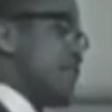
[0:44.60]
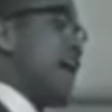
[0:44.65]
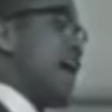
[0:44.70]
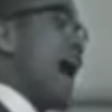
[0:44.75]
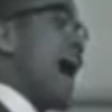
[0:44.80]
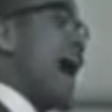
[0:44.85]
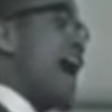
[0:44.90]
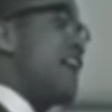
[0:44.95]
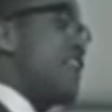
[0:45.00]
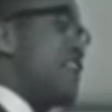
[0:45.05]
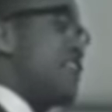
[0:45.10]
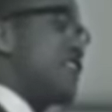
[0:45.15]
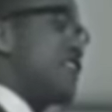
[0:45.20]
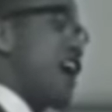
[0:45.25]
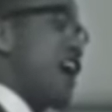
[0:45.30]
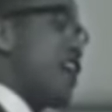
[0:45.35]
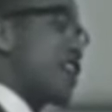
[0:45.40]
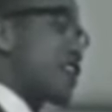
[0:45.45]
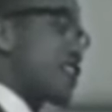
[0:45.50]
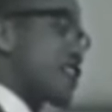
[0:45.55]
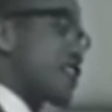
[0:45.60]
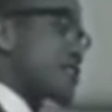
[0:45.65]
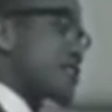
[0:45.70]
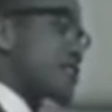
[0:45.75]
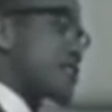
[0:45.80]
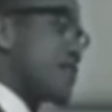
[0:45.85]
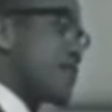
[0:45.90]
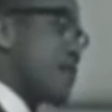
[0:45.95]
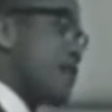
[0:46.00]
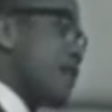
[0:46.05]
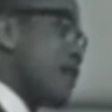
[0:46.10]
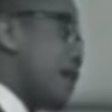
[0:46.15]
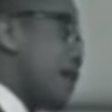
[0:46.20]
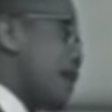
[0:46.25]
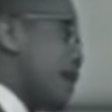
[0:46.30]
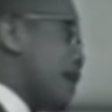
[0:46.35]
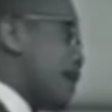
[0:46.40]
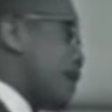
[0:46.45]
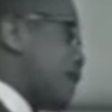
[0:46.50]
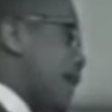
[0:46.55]
Divide and conquer.
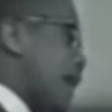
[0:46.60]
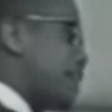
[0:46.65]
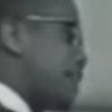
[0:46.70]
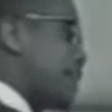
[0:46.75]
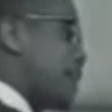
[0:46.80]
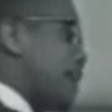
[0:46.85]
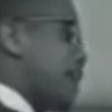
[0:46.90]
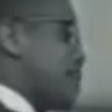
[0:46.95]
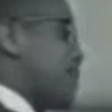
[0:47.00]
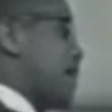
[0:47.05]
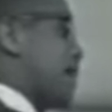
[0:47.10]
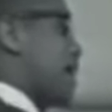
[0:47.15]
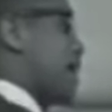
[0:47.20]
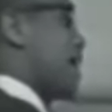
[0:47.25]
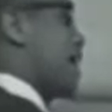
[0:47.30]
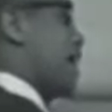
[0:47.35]
If I take my